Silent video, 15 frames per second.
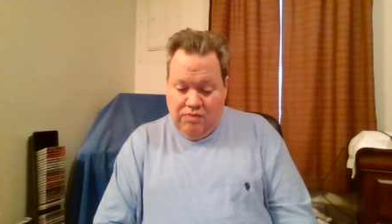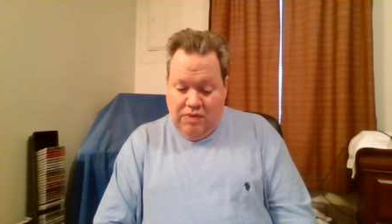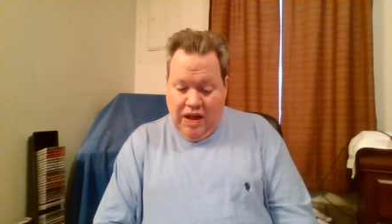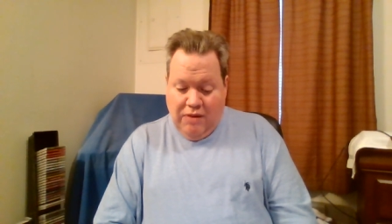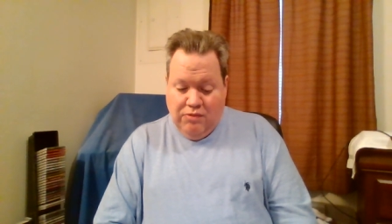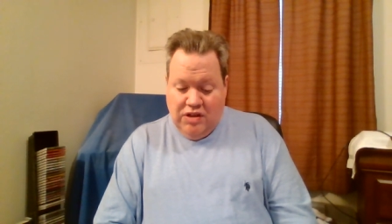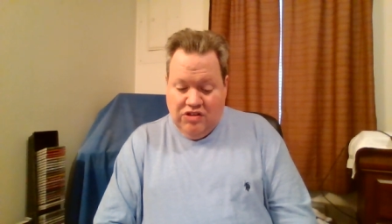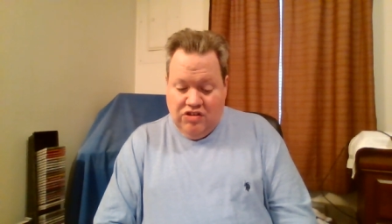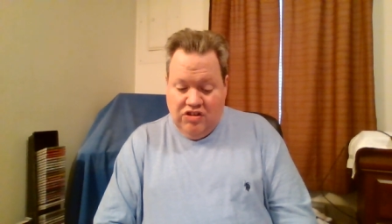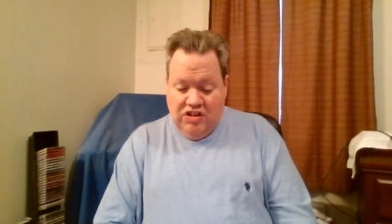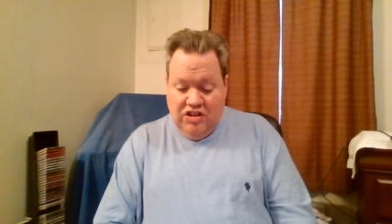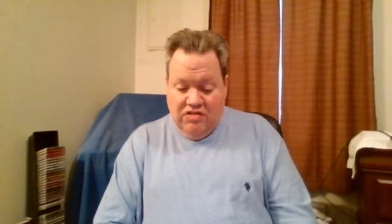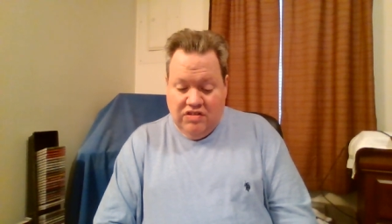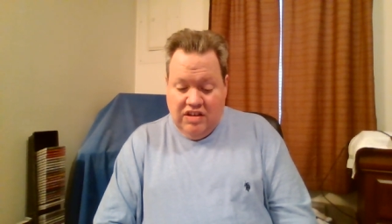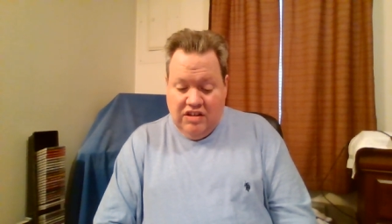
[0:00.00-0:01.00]
at which
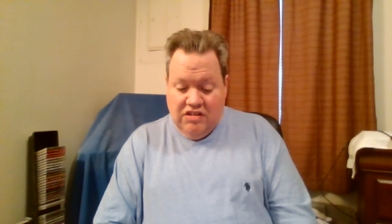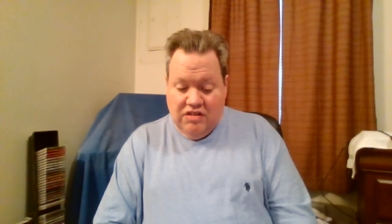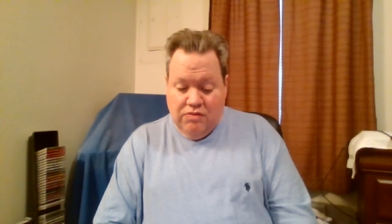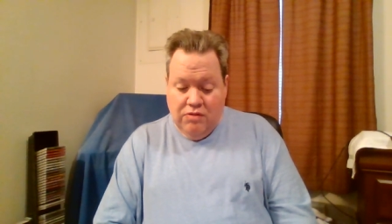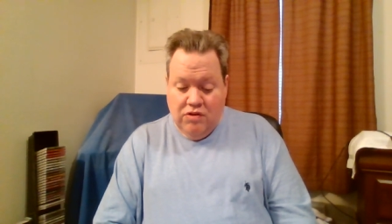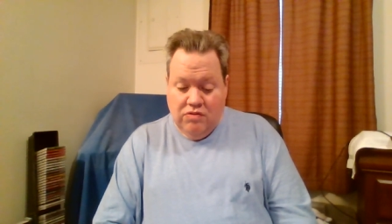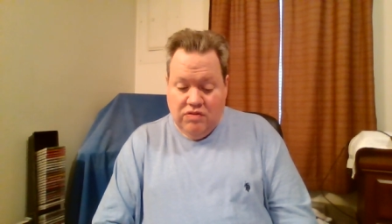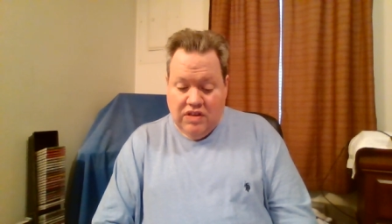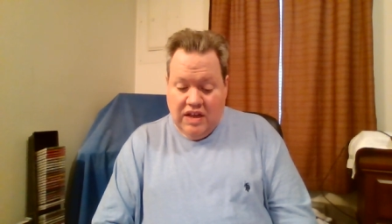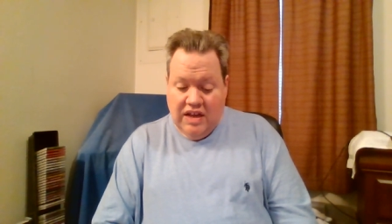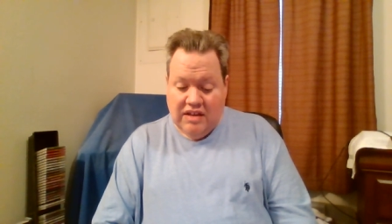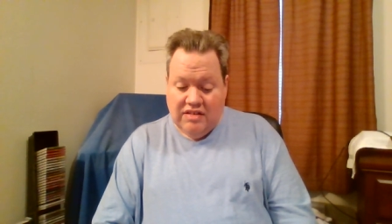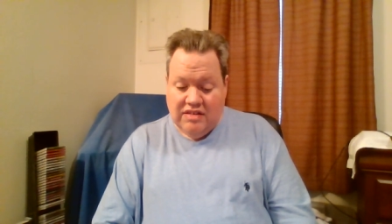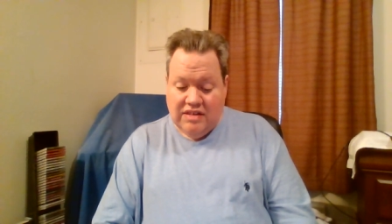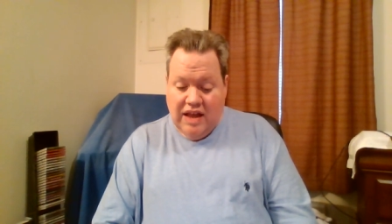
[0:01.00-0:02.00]
Lucy swoons in
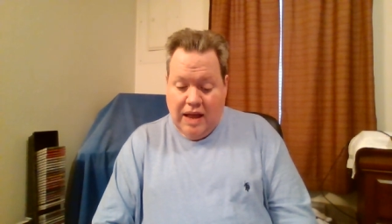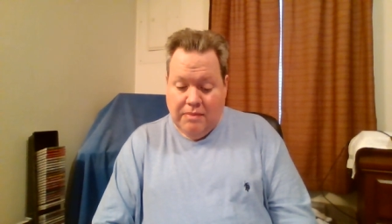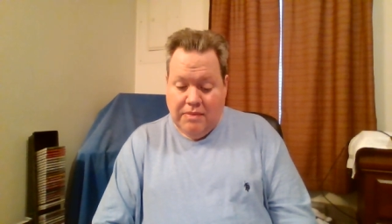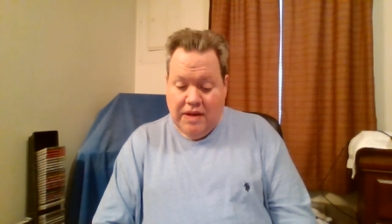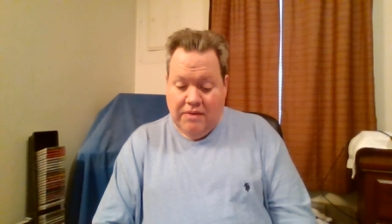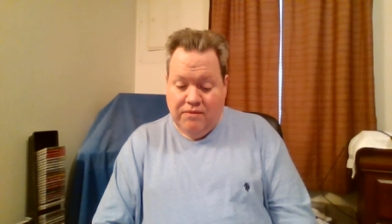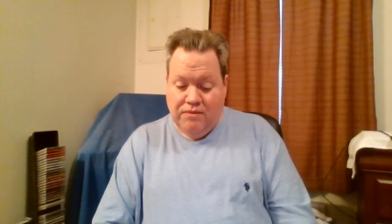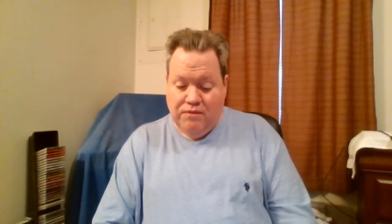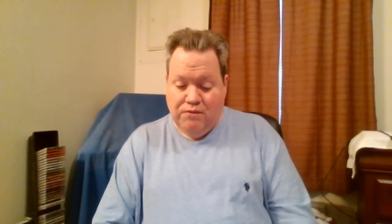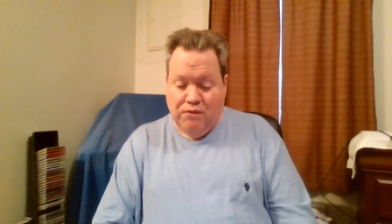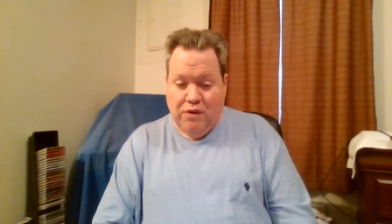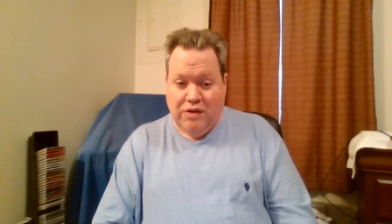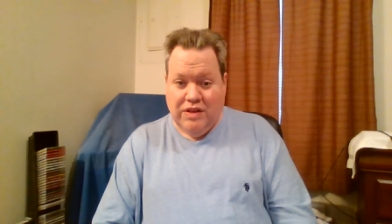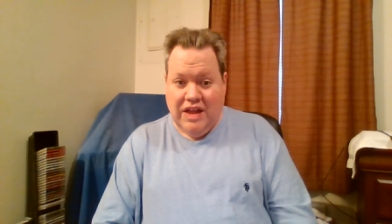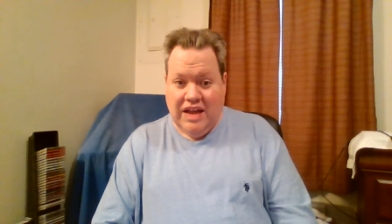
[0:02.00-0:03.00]
excitement
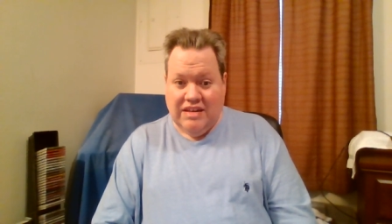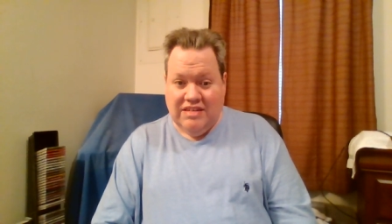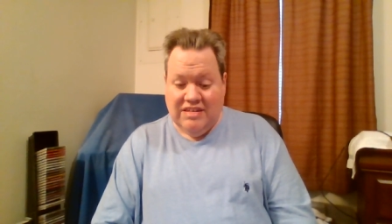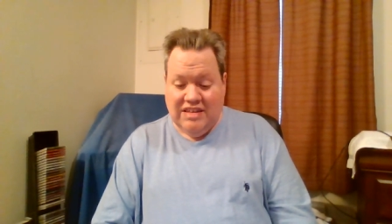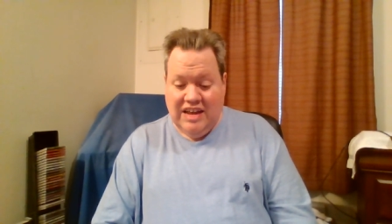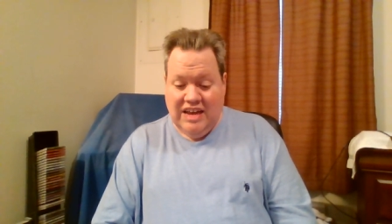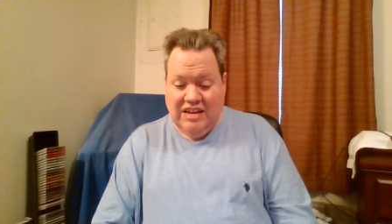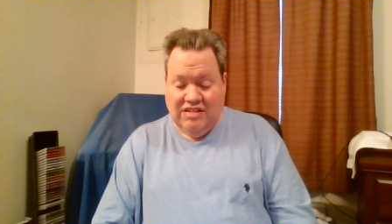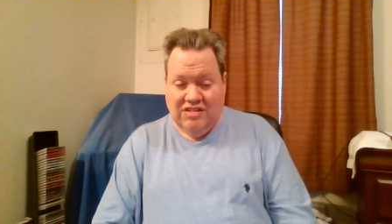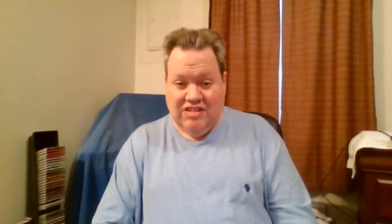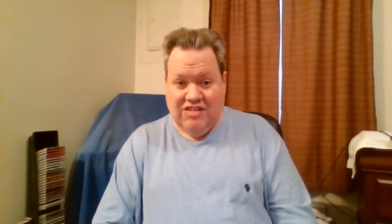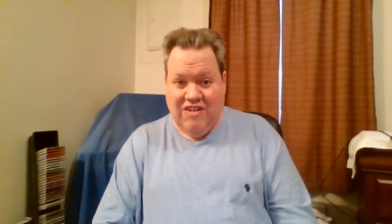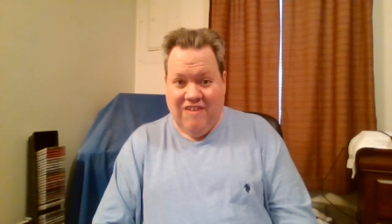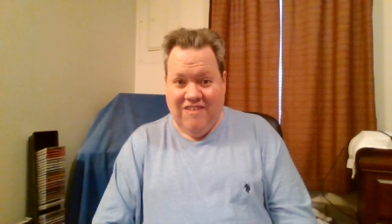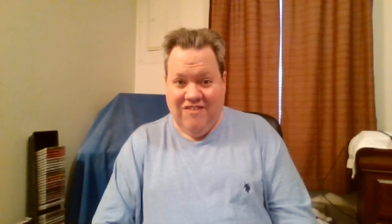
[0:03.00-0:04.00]
for next
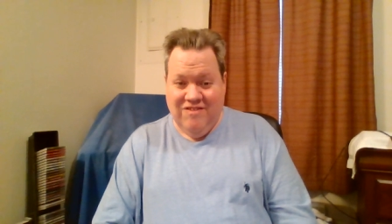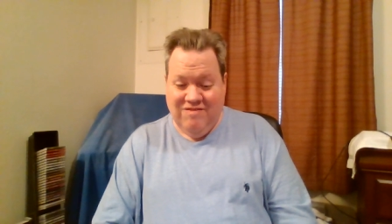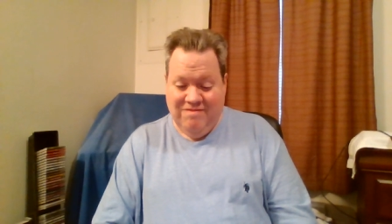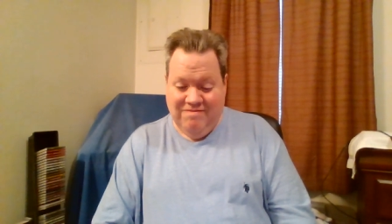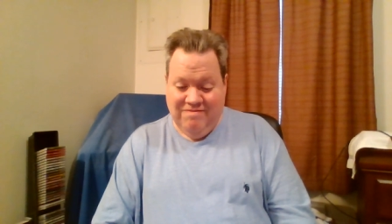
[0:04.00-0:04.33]
Easter.